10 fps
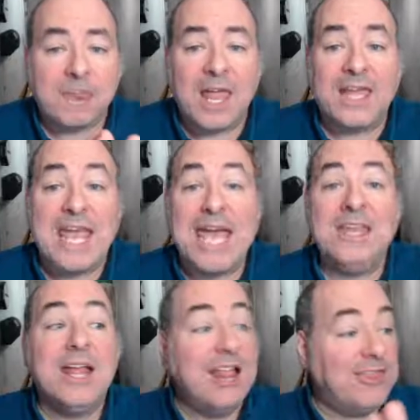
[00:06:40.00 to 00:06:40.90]
Again,
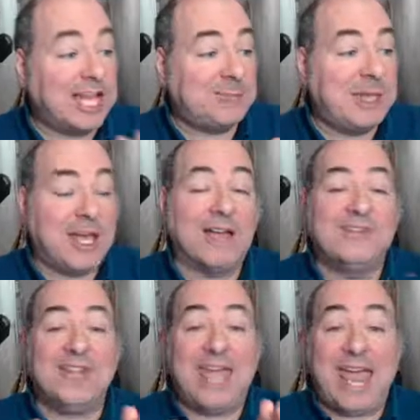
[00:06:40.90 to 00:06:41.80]
that's because
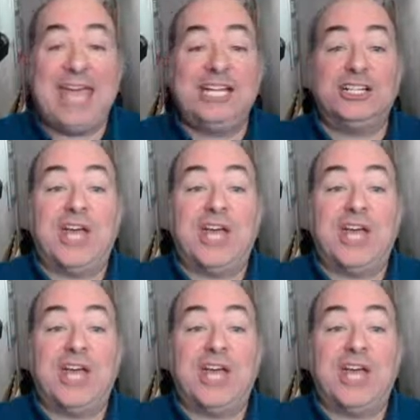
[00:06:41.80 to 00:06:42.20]
they aged